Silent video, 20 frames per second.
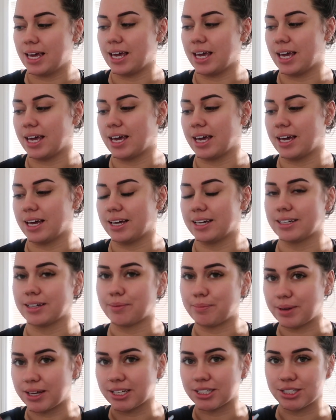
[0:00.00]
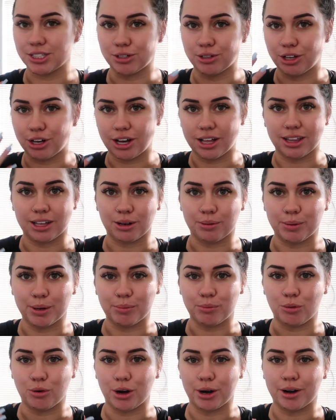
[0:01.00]
and it makes you look a little bit
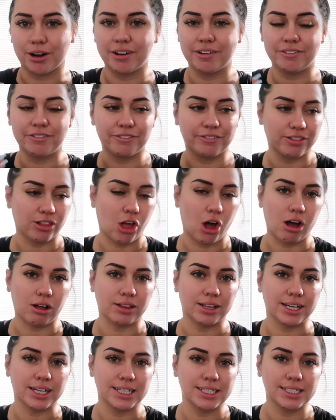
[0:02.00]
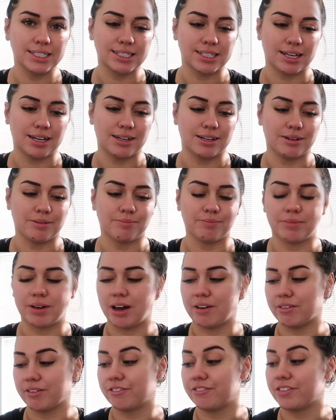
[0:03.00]
more flawless of
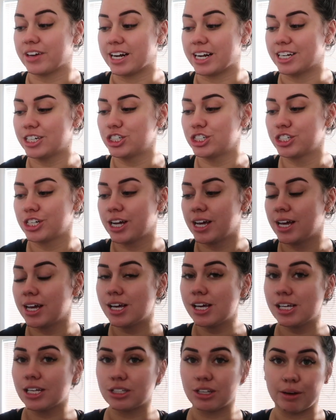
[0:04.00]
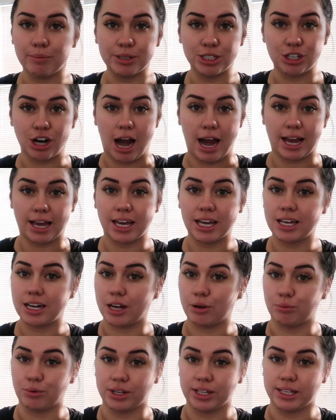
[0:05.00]
a finish. So I've been trying it and I
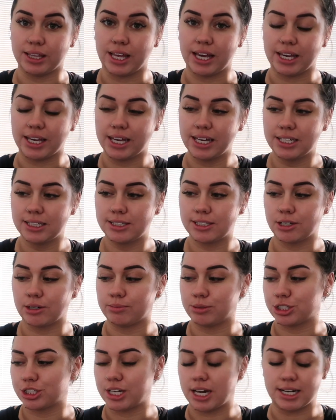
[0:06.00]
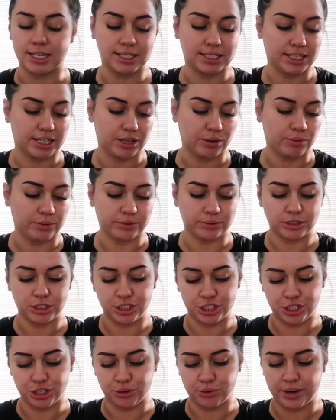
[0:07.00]
really like it, so I'm just kind of sticking
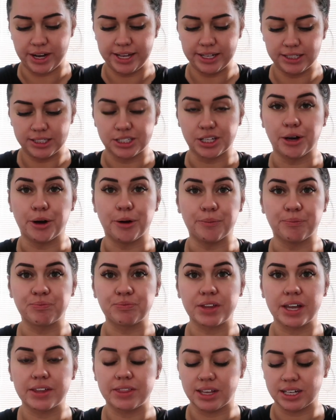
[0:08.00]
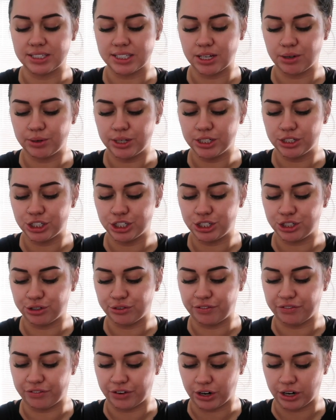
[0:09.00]
to it. So they say what you should do
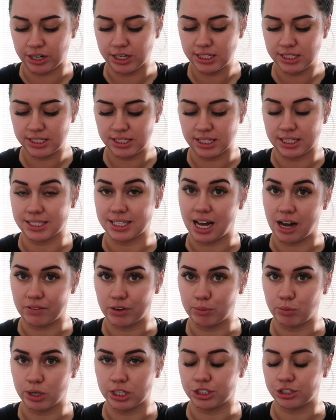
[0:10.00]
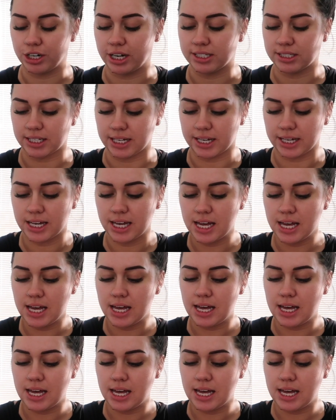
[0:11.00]
first is, after moisturizing,